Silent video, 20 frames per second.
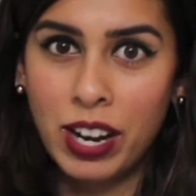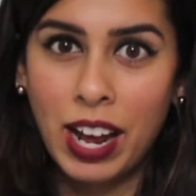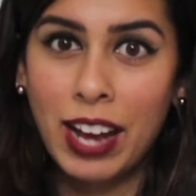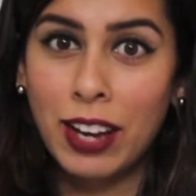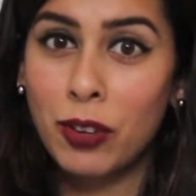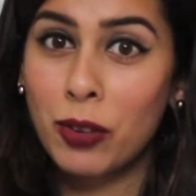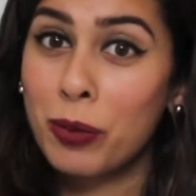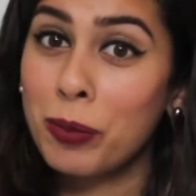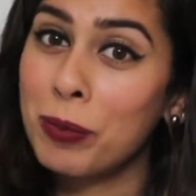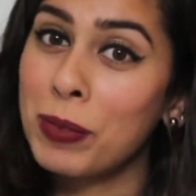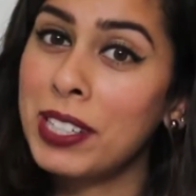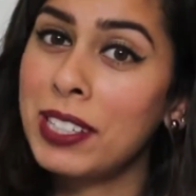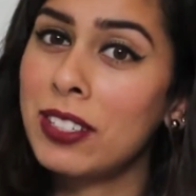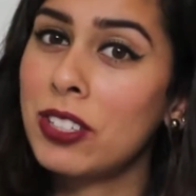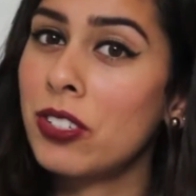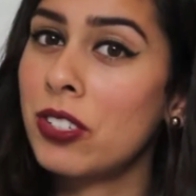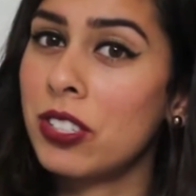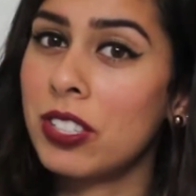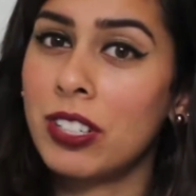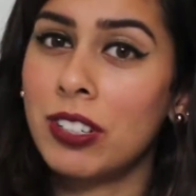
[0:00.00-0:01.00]
I don't mean
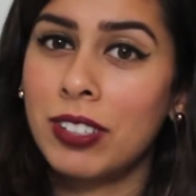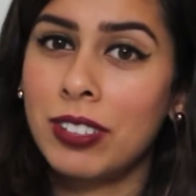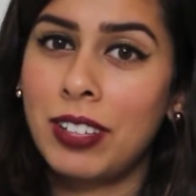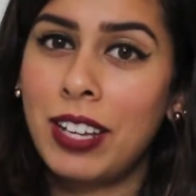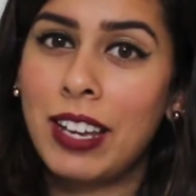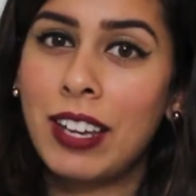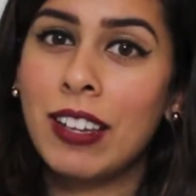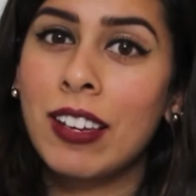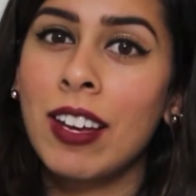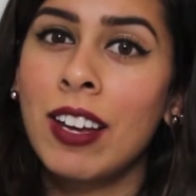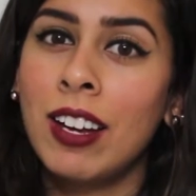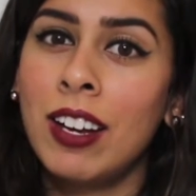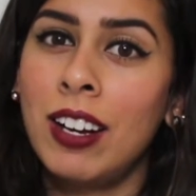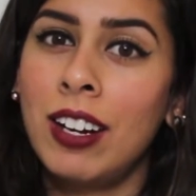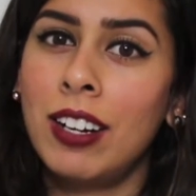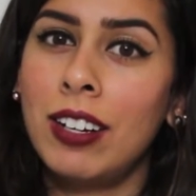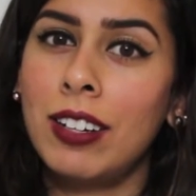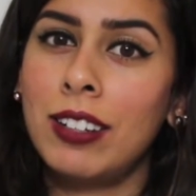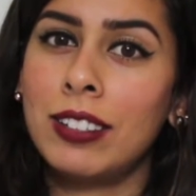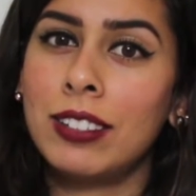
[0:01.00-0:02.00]
sheer like
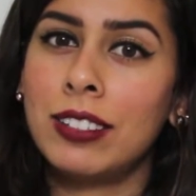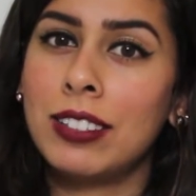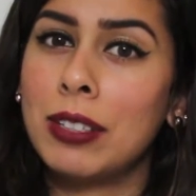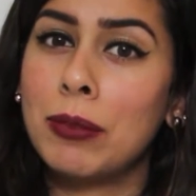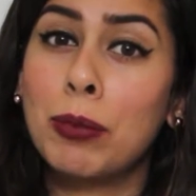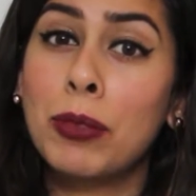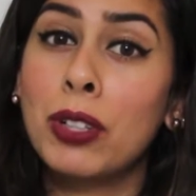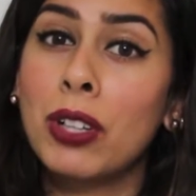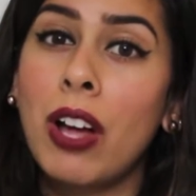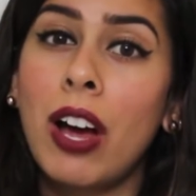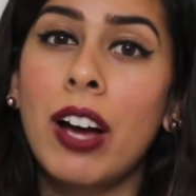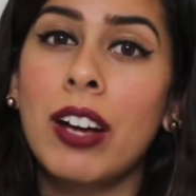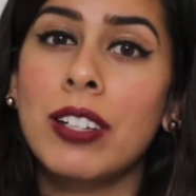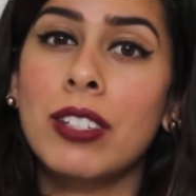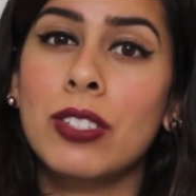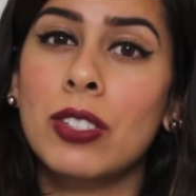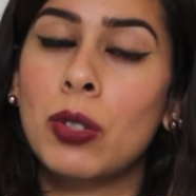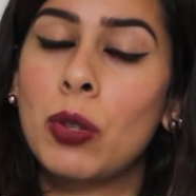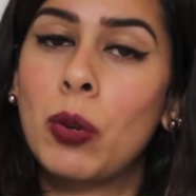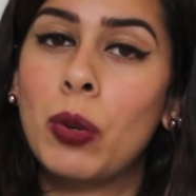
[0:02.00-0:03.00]
a lip
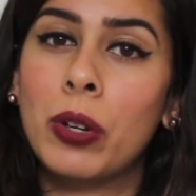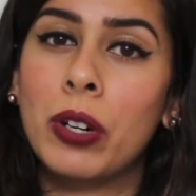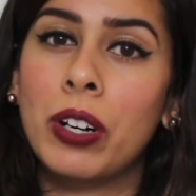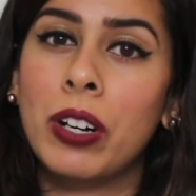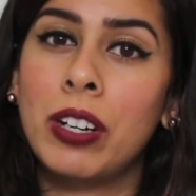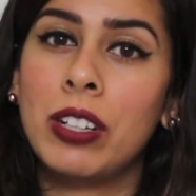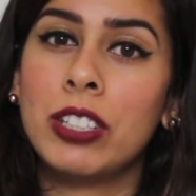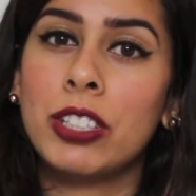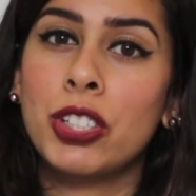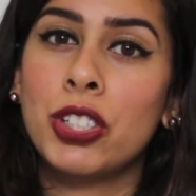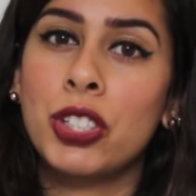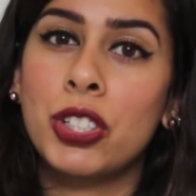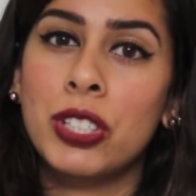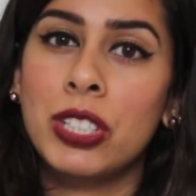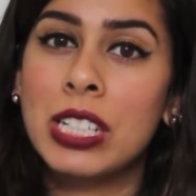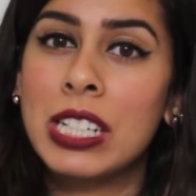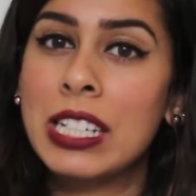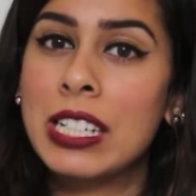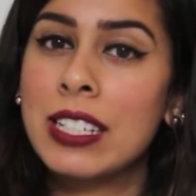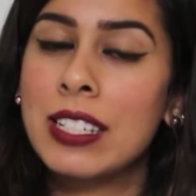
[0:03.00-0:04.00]
gloss or a
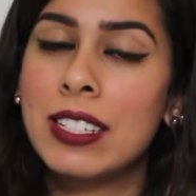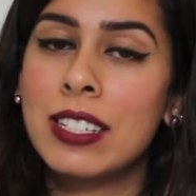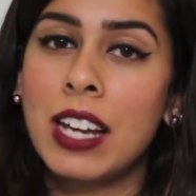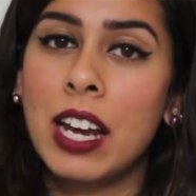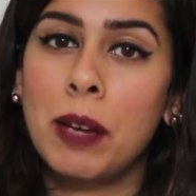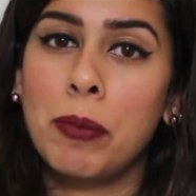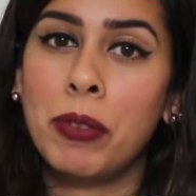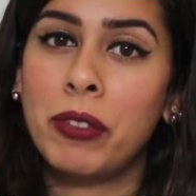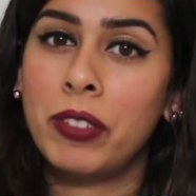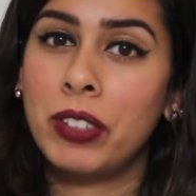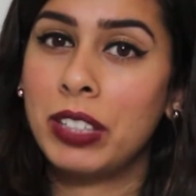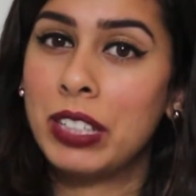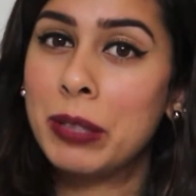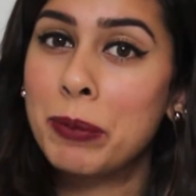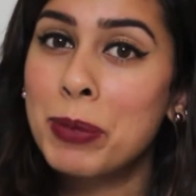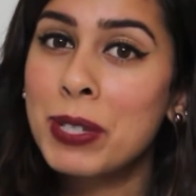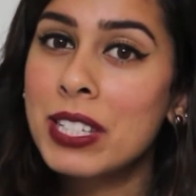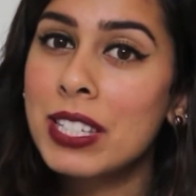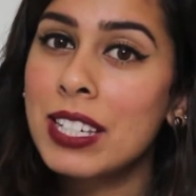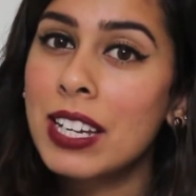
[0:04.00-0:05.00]
sheen type of a
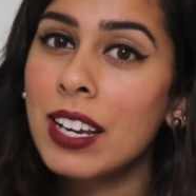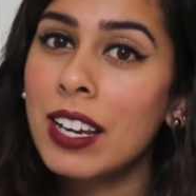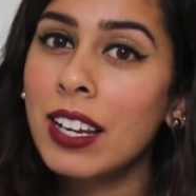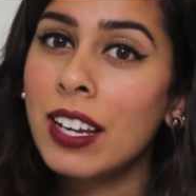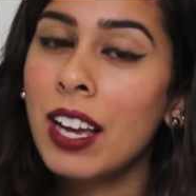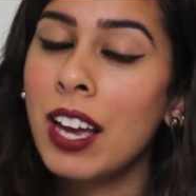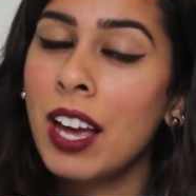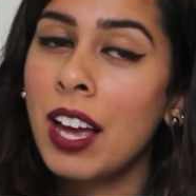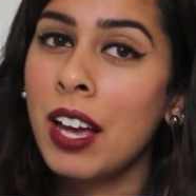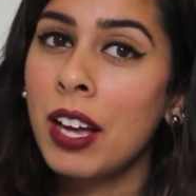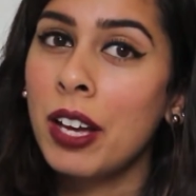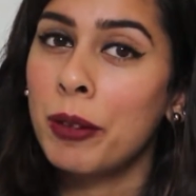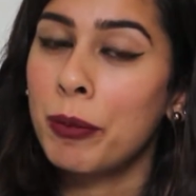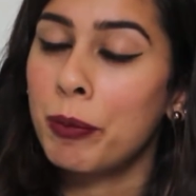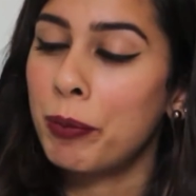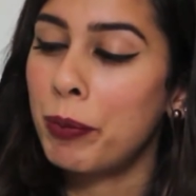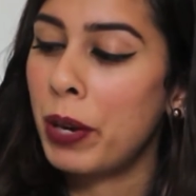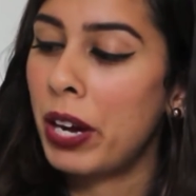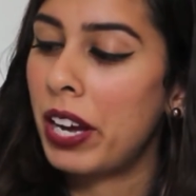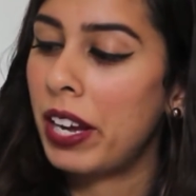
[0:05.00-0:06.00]
lipstick,
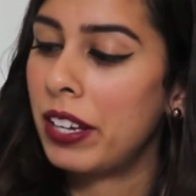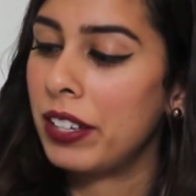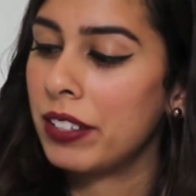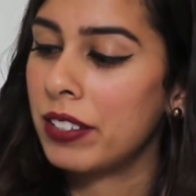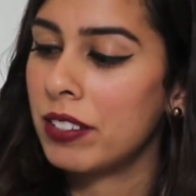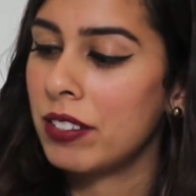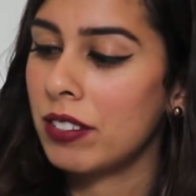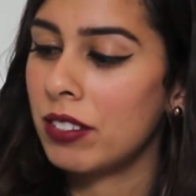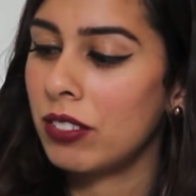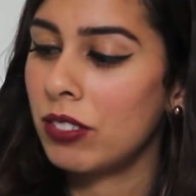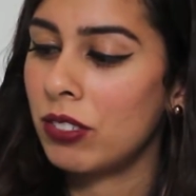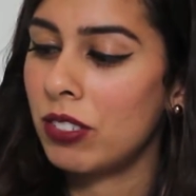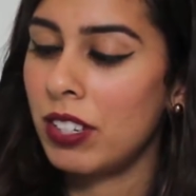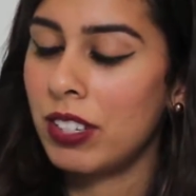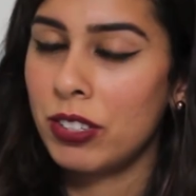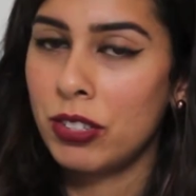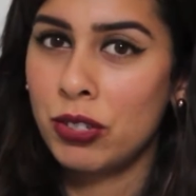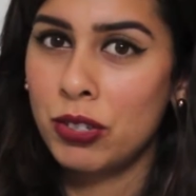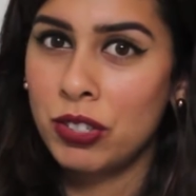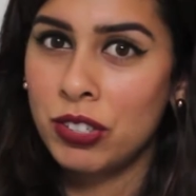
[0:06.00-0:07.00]
but
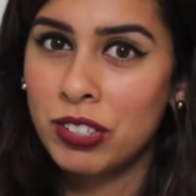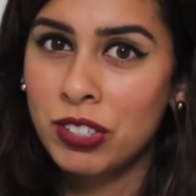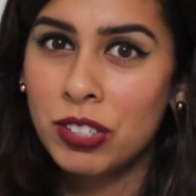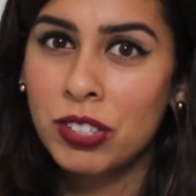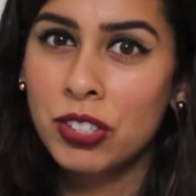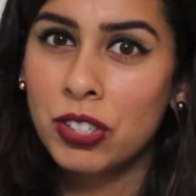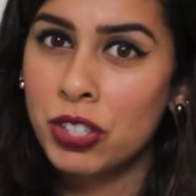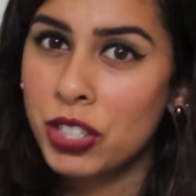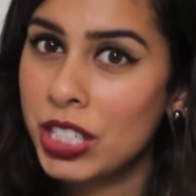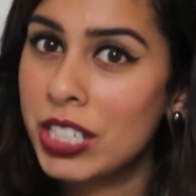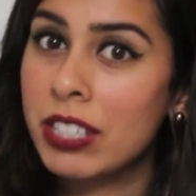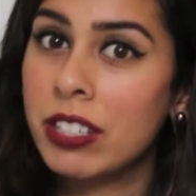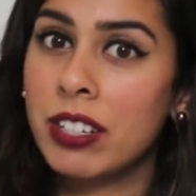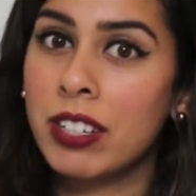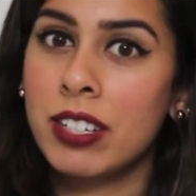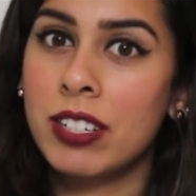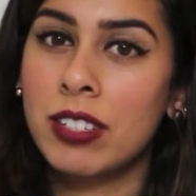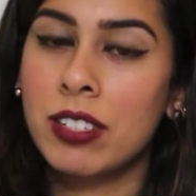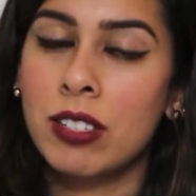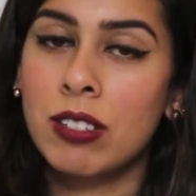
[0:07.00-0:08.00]
it's just sheer.
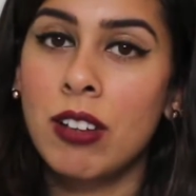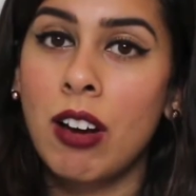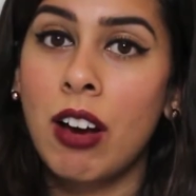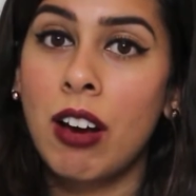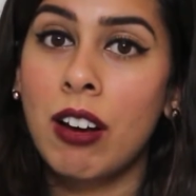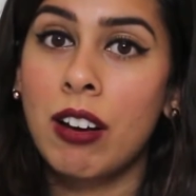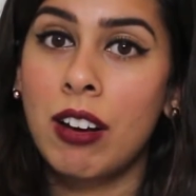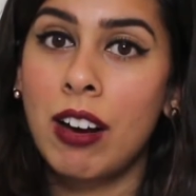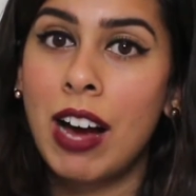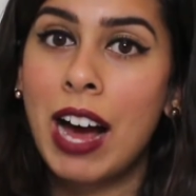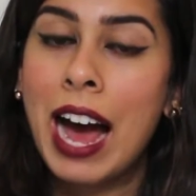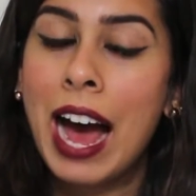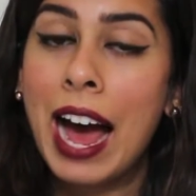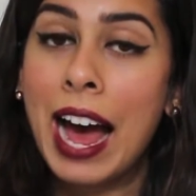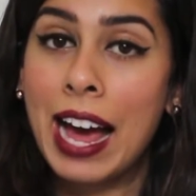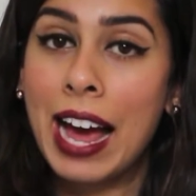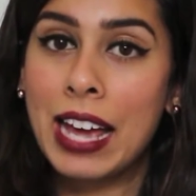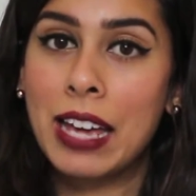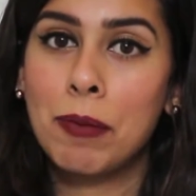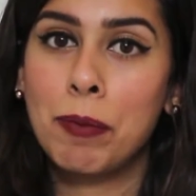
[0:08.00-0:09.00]
It's not
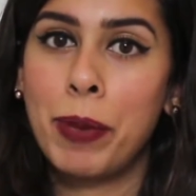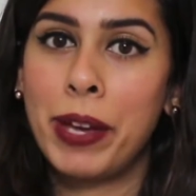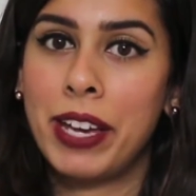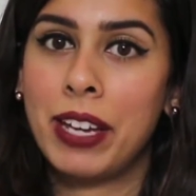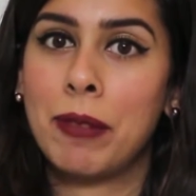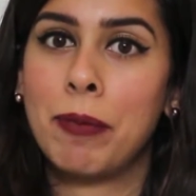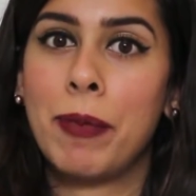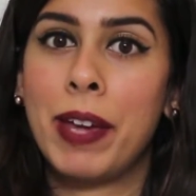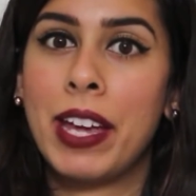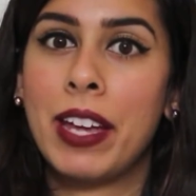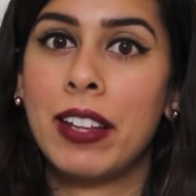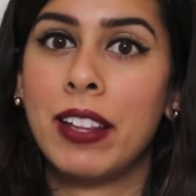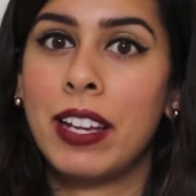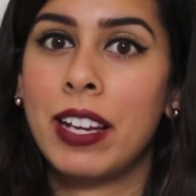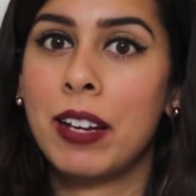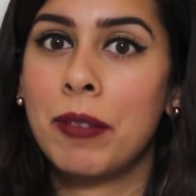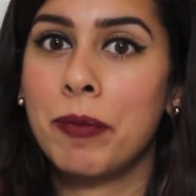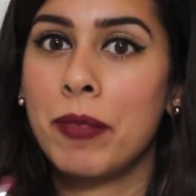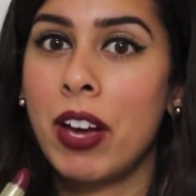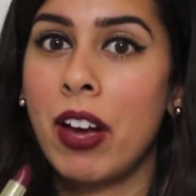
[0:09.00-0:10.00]
high pigment.
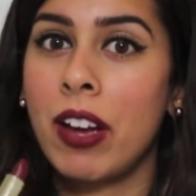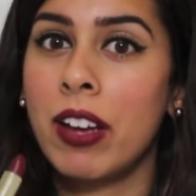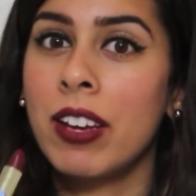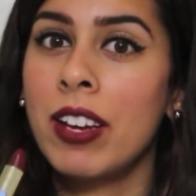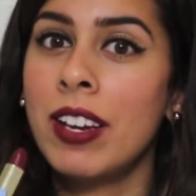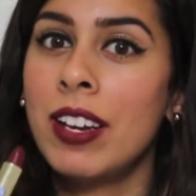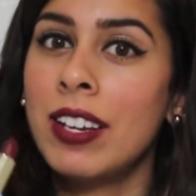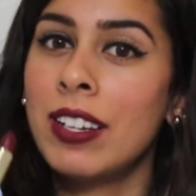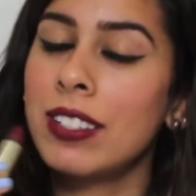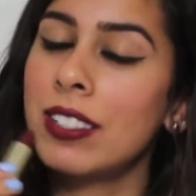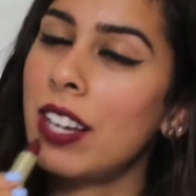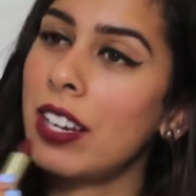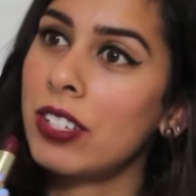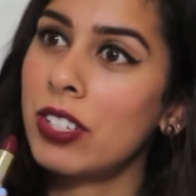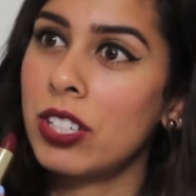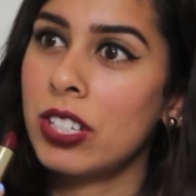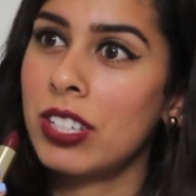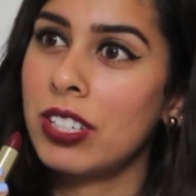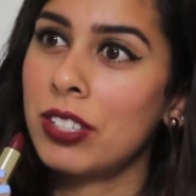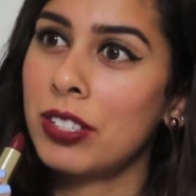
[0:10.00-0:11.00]
Like, I'm not
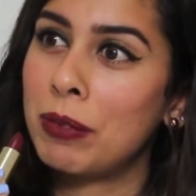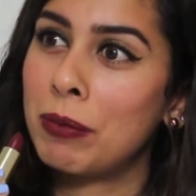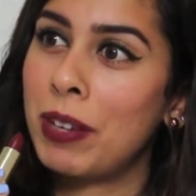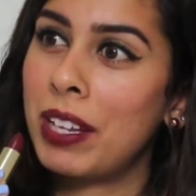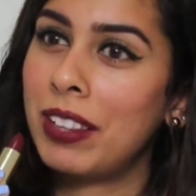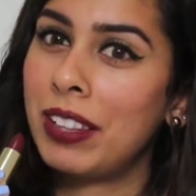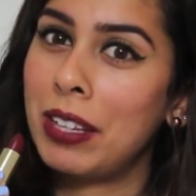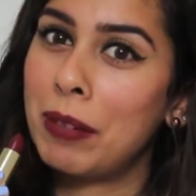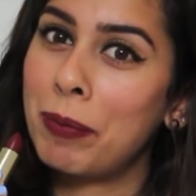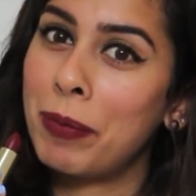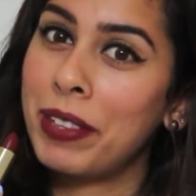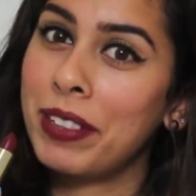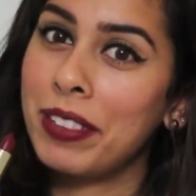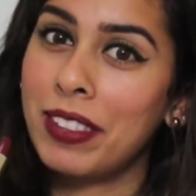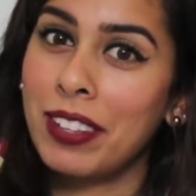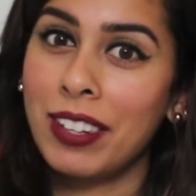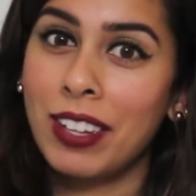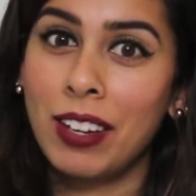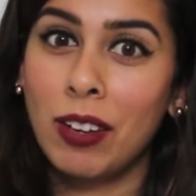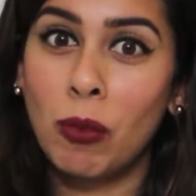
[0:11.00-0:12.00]
touching it to my lip and
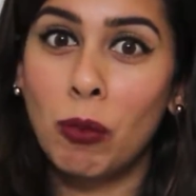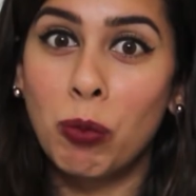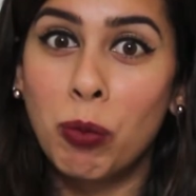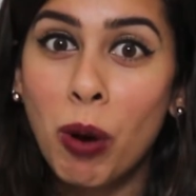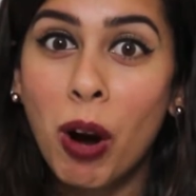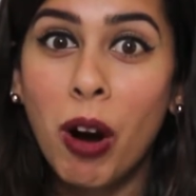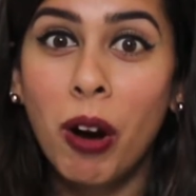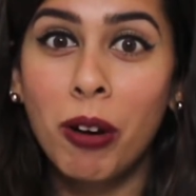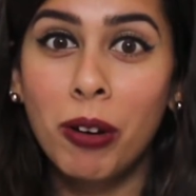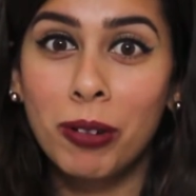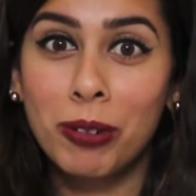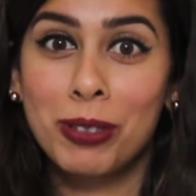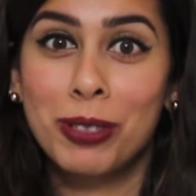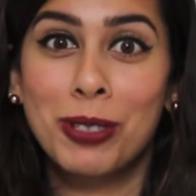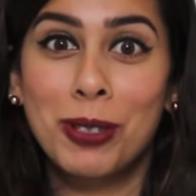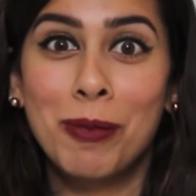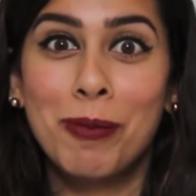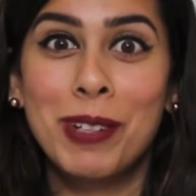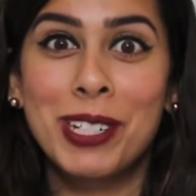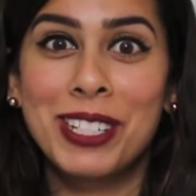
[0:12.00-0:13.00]
thinking, whoa,
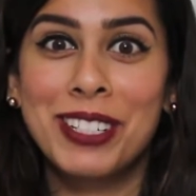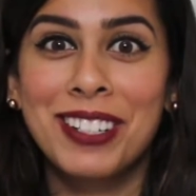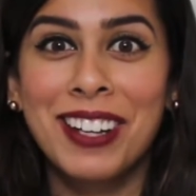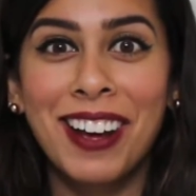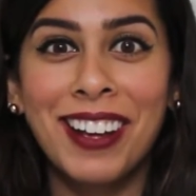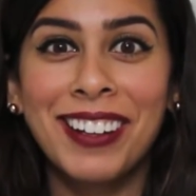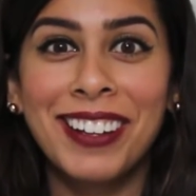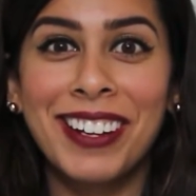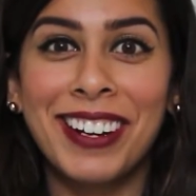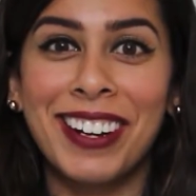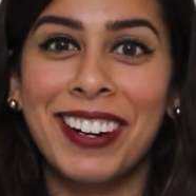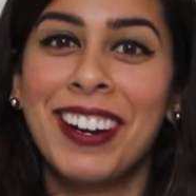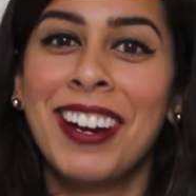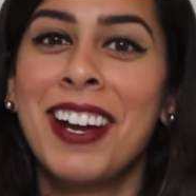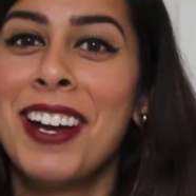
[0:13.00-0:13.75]
so much color.